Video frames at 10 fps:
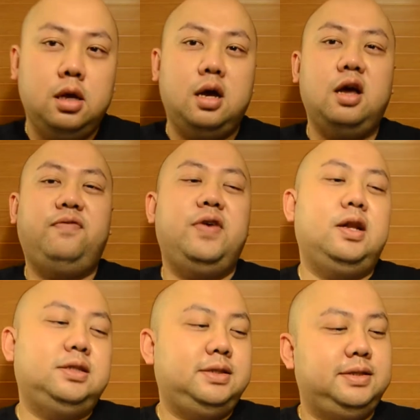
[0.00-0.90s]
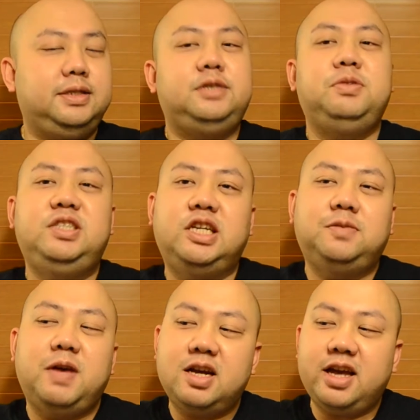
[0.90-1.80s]
Alright fellas, it's me
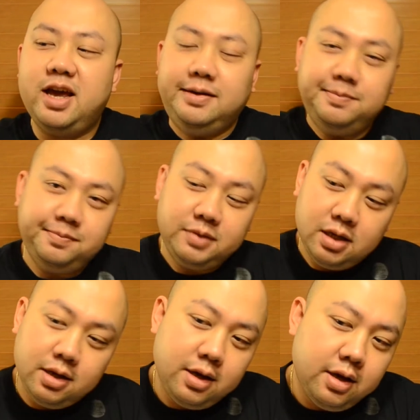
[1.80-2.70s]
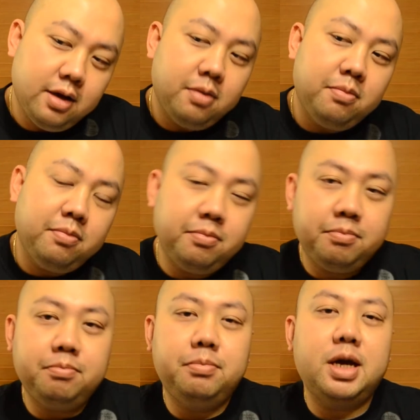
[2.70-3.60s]
Jspekz again,
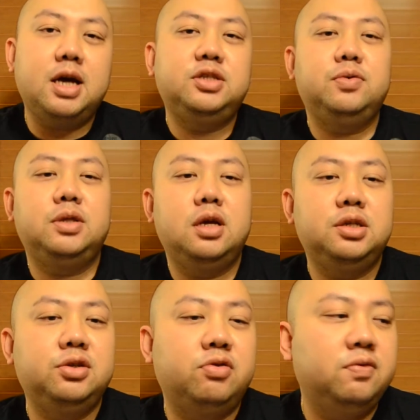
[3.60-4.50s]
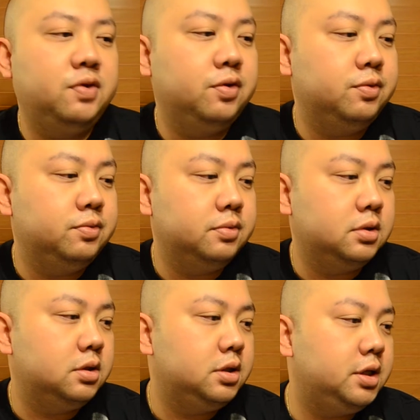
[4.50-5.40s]
back at you with another shoe review.
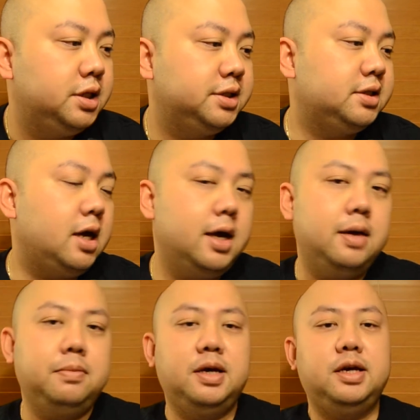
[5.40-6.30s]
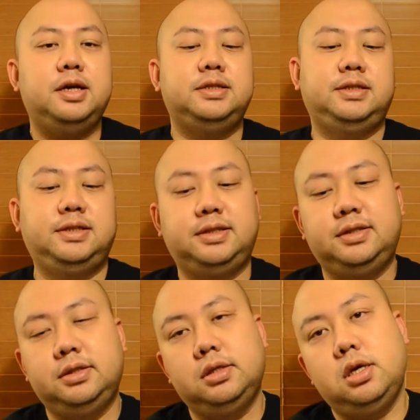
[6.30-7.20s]
This time is,
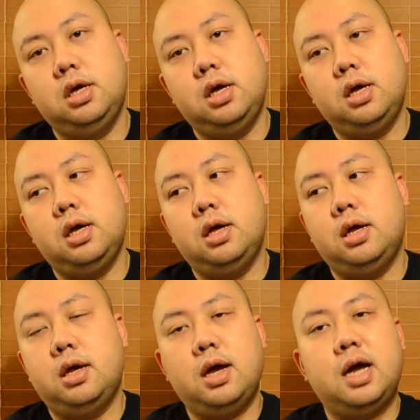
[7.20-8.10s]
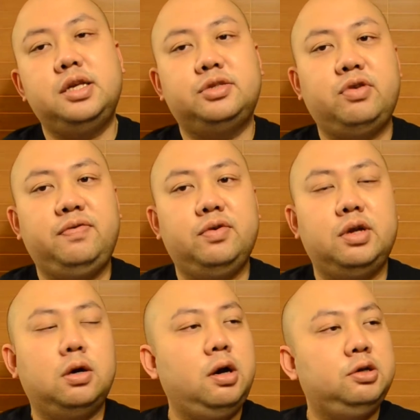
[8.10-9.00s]
I just reviewed
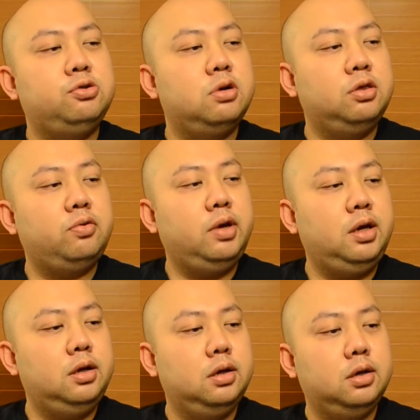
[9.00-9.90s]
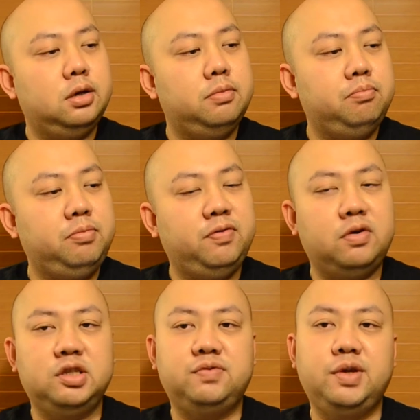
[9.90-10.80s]
the Air Jordan 3 before
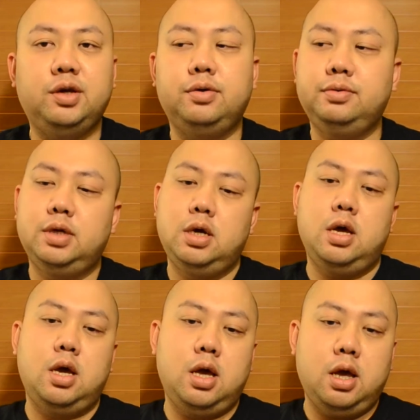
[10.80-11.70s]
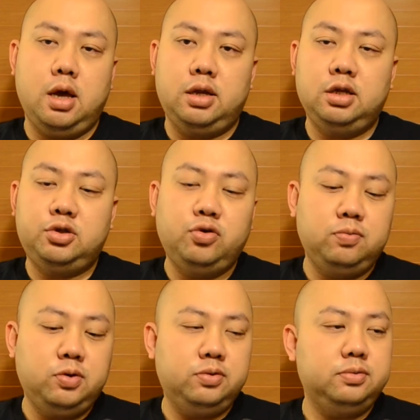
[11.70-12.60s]
this video, the True
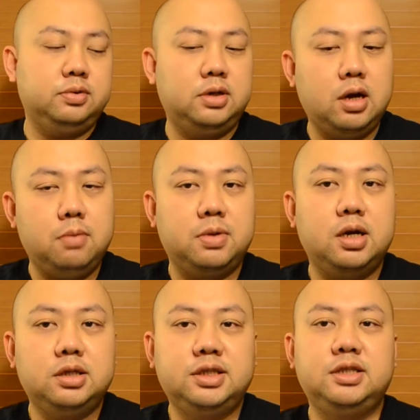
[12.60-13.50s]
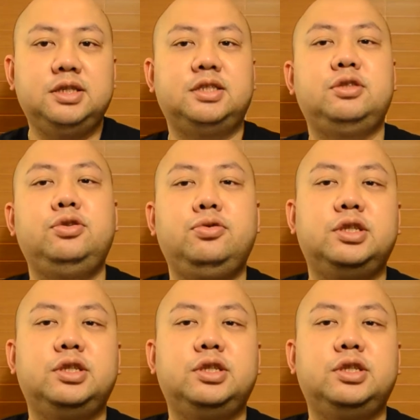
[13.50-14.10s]
Blue. Now I'm gonna just do the